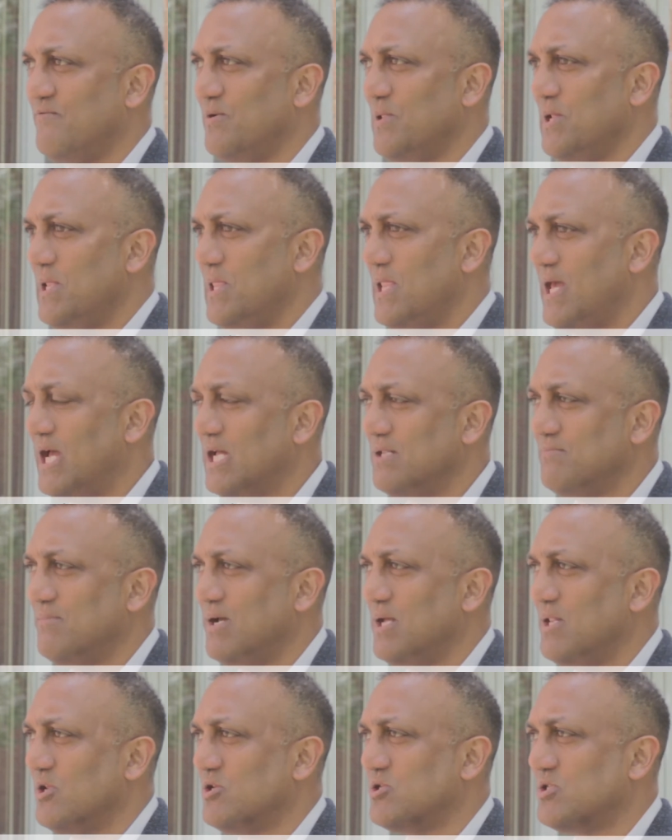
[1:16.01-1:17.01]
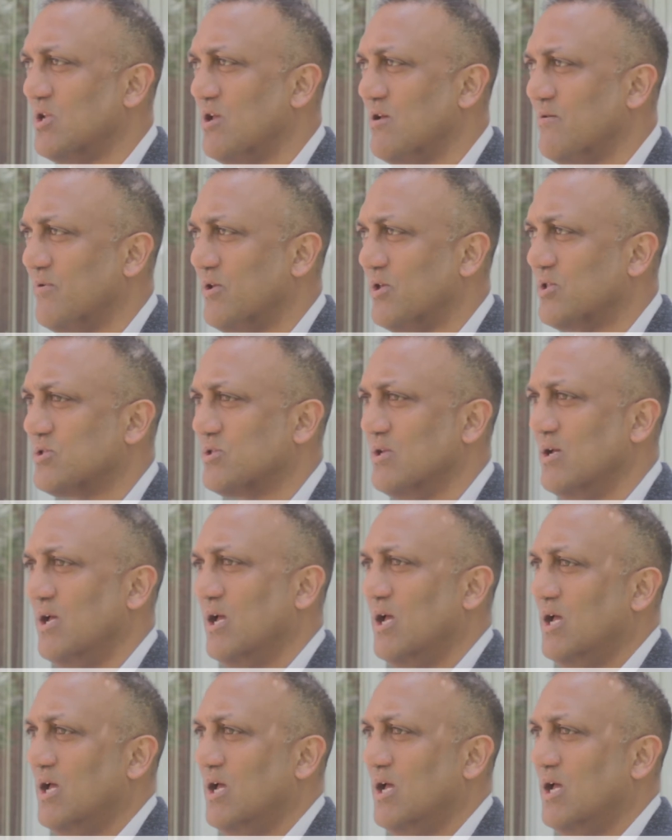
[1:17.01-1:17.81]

fully let and managed service.